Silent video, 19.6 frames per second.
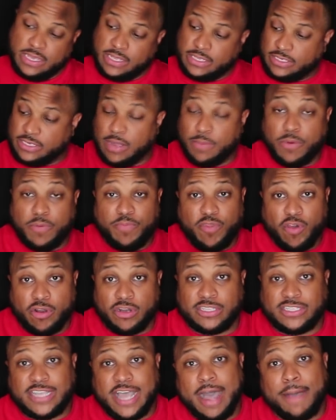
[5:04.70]
So I'm going to throw
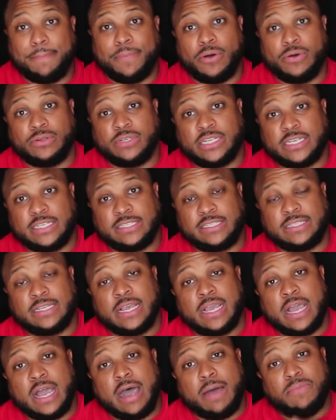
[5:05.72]
the top on this.
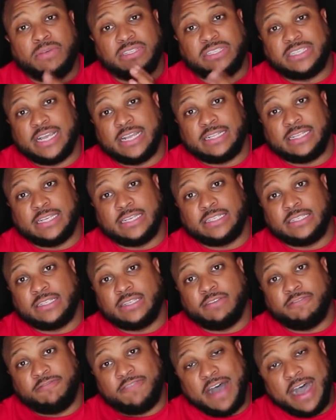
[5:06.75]
I'm going to set this
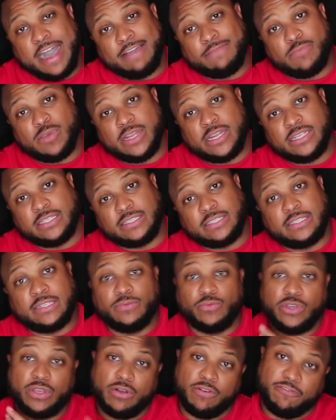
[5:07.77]
to 5 minutes,
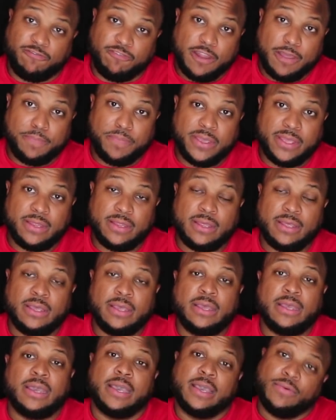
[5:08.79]
and we're going to flip it,
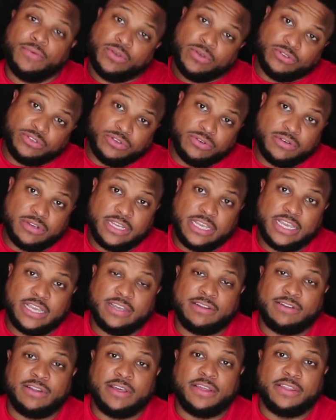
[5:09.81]
and we're going to do it
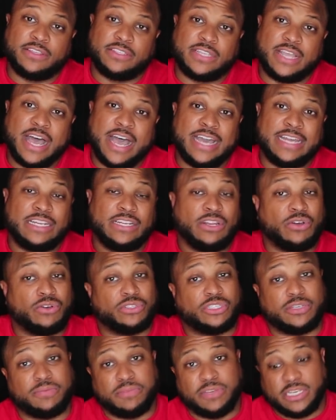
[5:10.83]
again on the other side, and
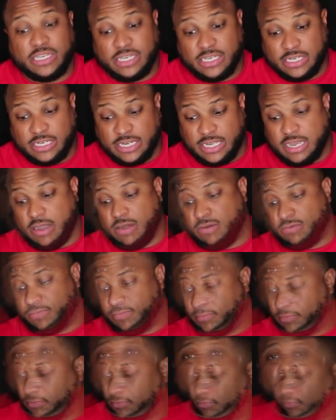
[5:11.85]
those should be good to go.
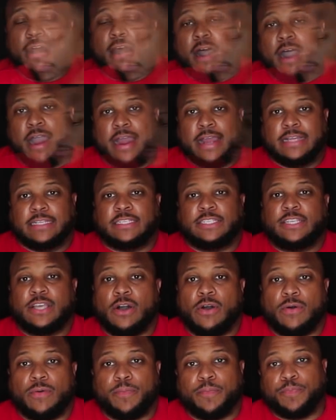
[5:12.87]
Alright,
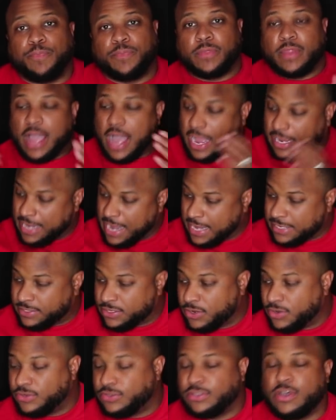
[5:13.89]
so I got
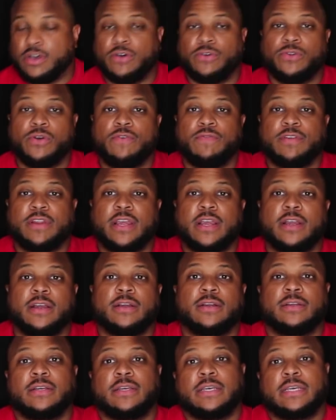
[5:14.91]
those on over
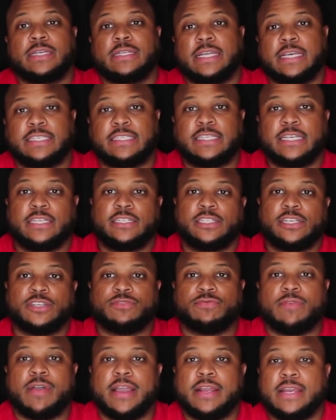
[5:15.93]
there. They sitting
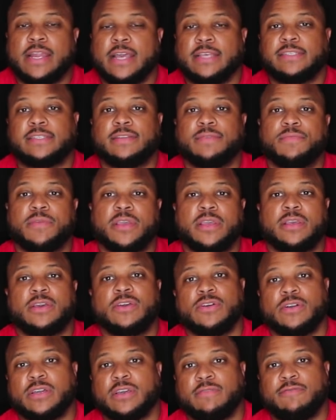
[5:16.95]
just right next to me,
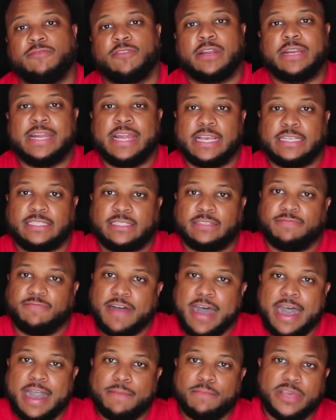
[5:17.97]
cooking for the next
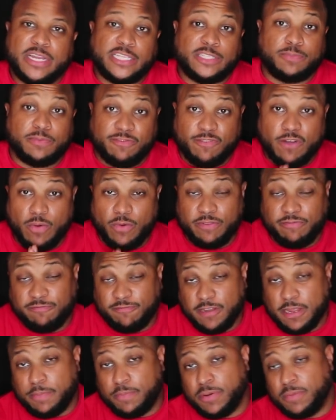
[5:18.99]
5 minutes before we
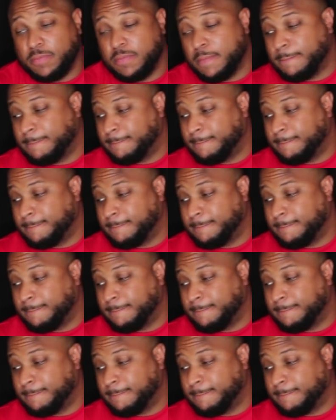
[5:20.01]
flip them.